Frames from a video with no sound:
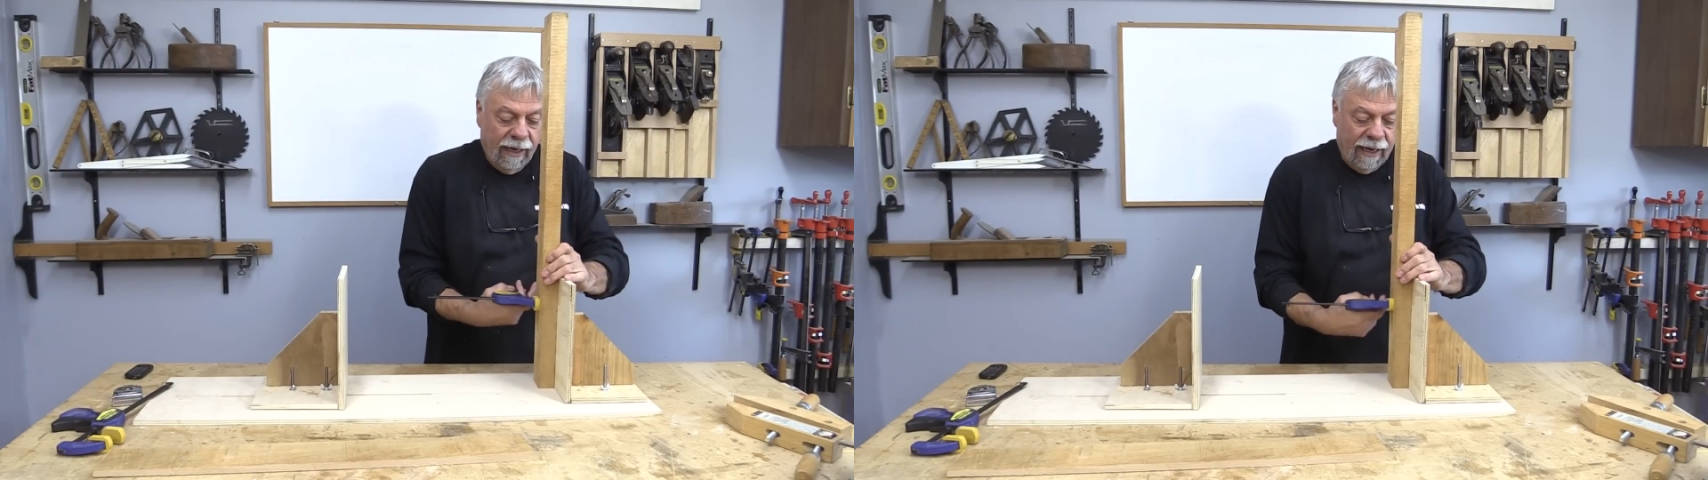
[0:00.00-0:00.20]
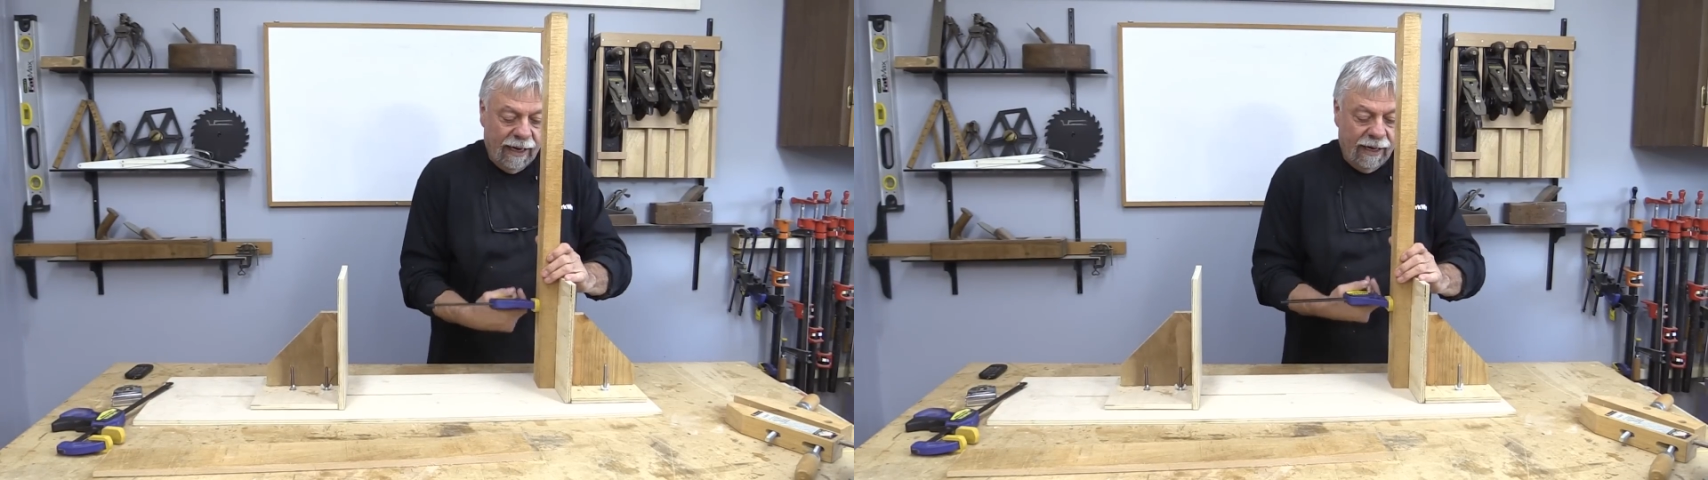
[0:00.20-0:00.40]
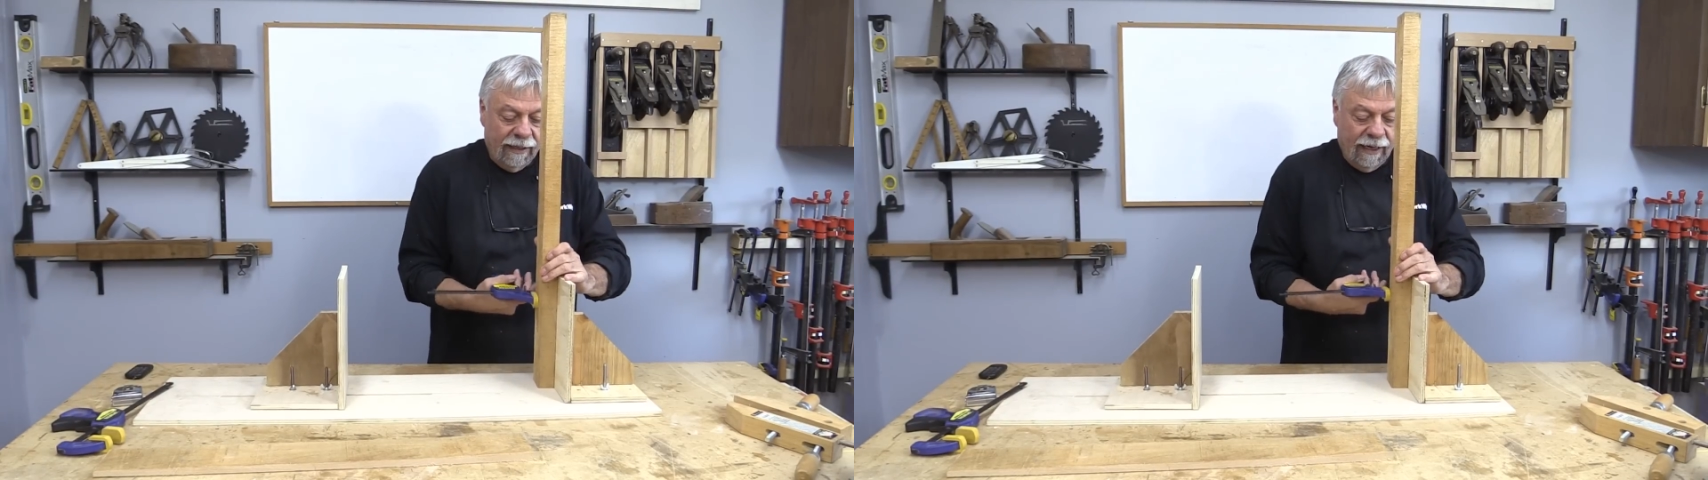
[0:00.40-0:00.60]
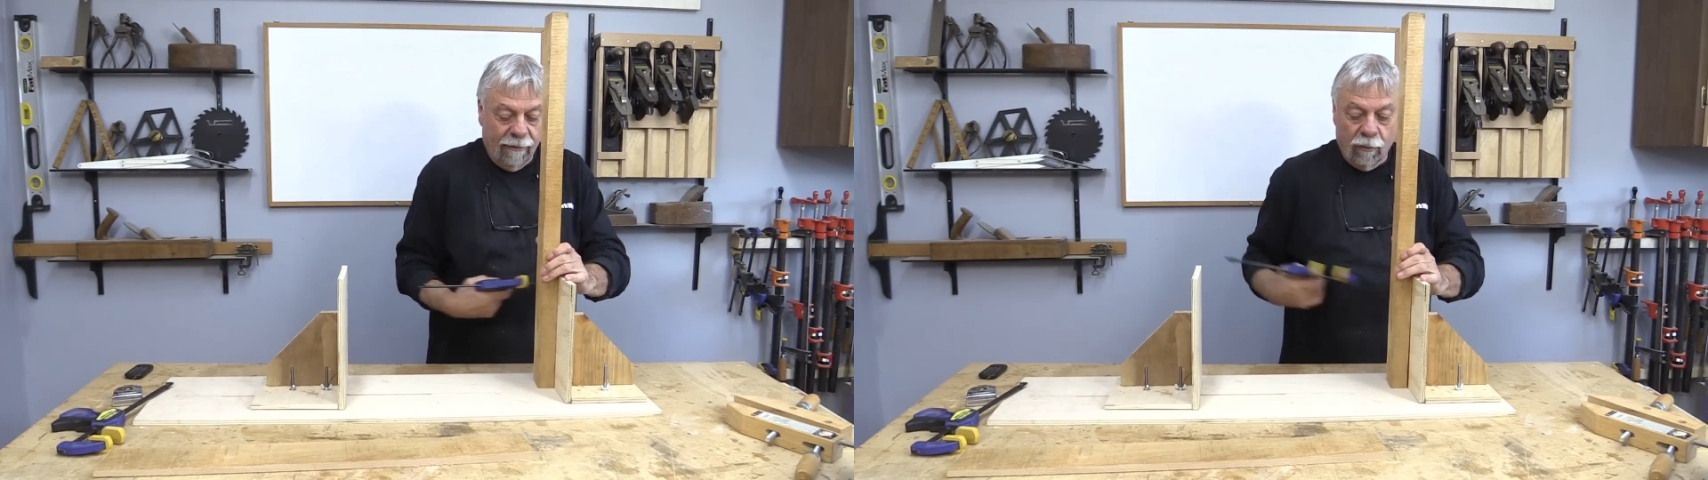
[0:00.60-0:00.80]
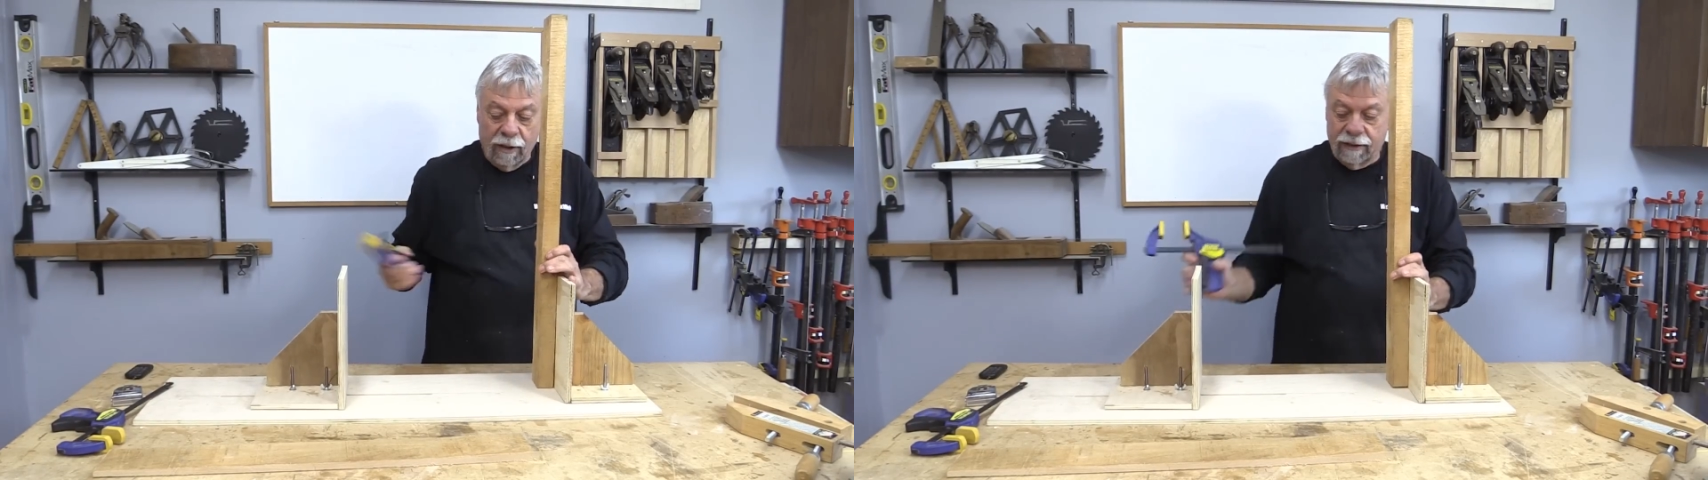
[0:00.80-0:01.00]
and I
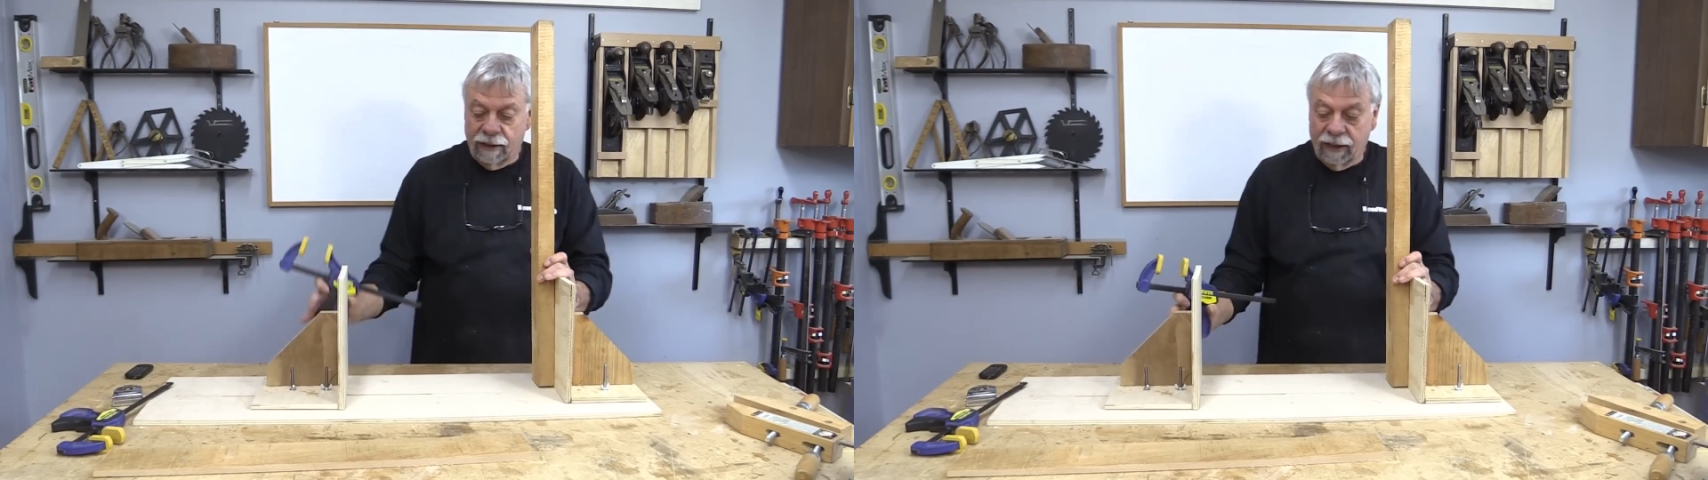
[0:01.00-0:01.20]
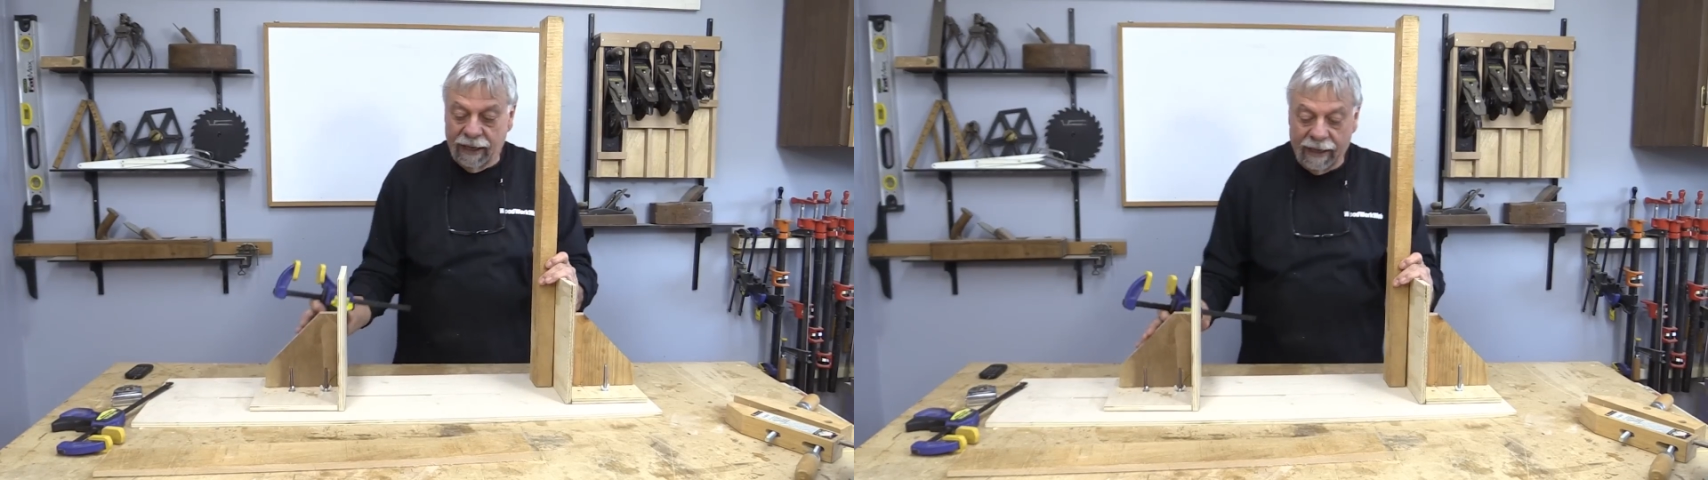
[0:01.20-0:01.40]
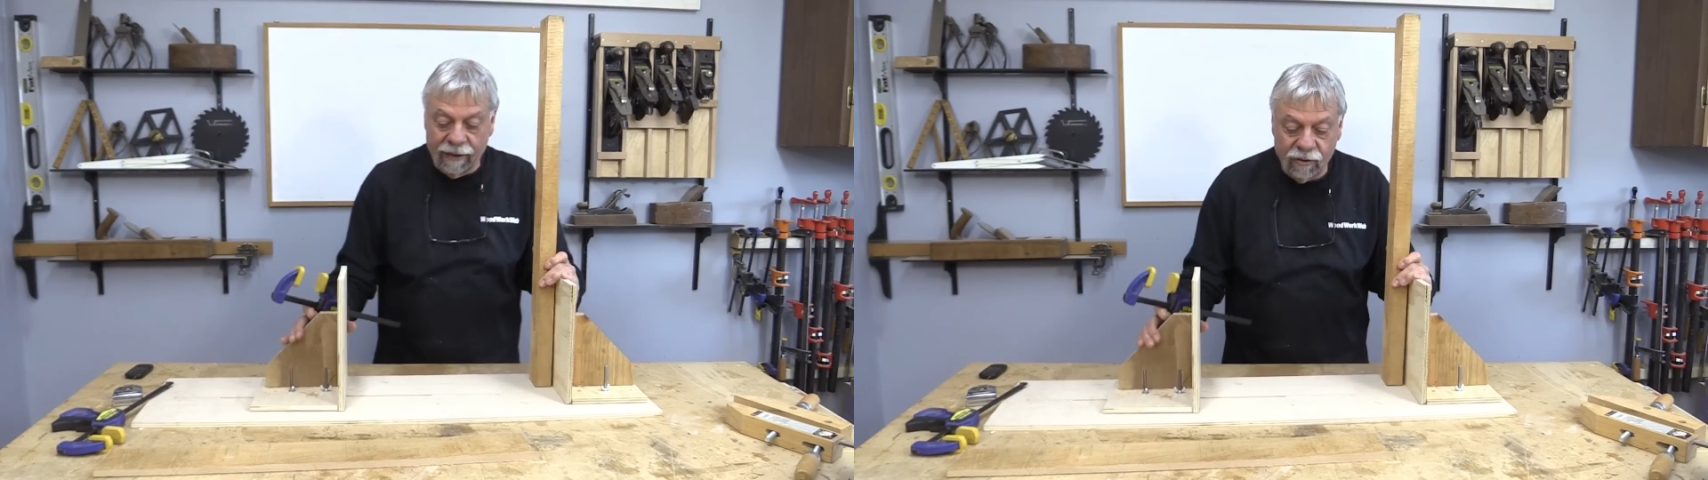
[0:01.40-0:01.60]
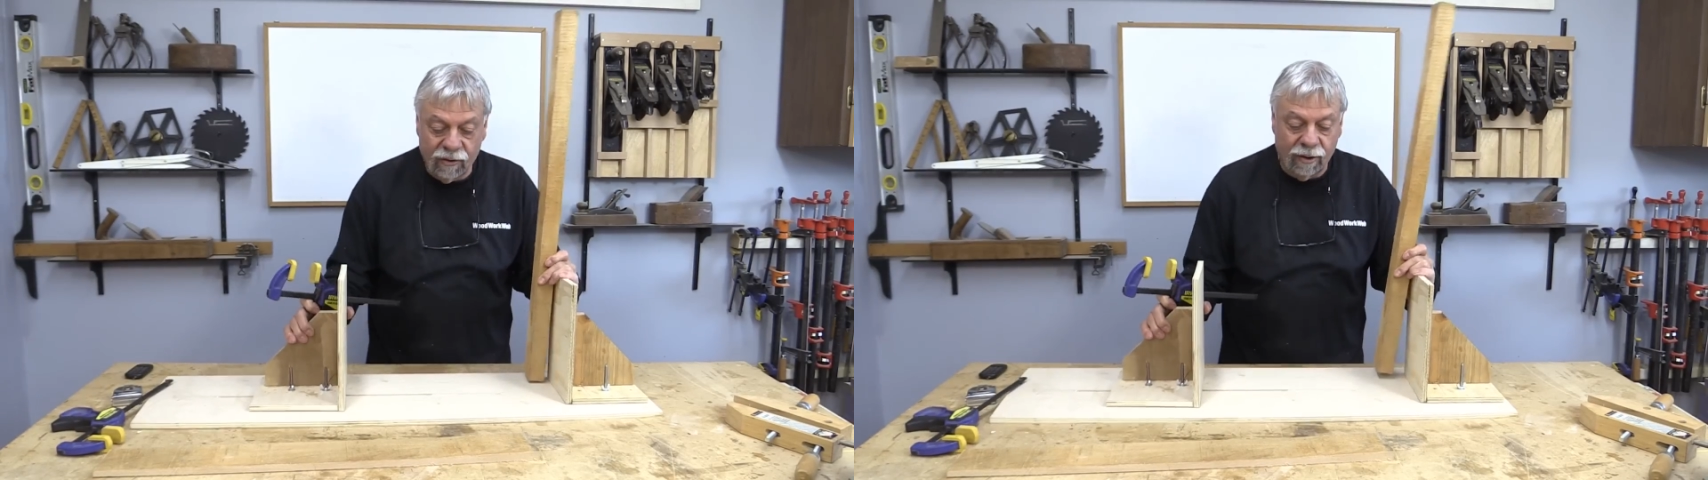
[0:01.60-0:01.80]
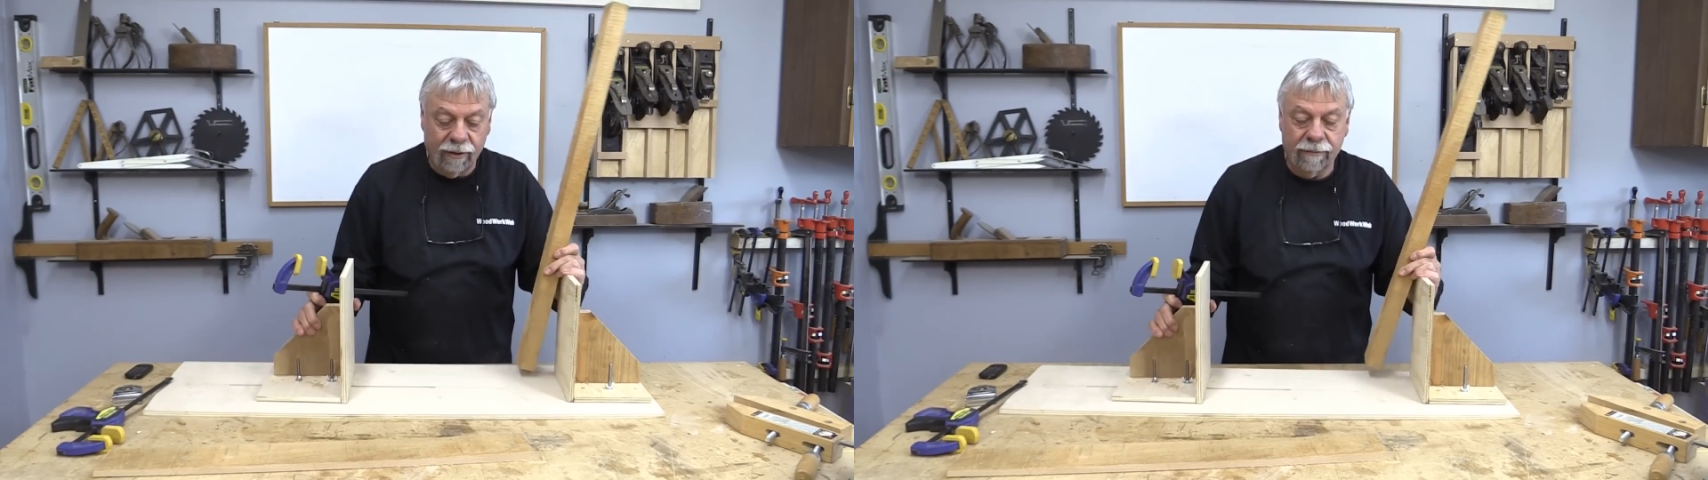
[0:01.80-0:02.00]
want the legs,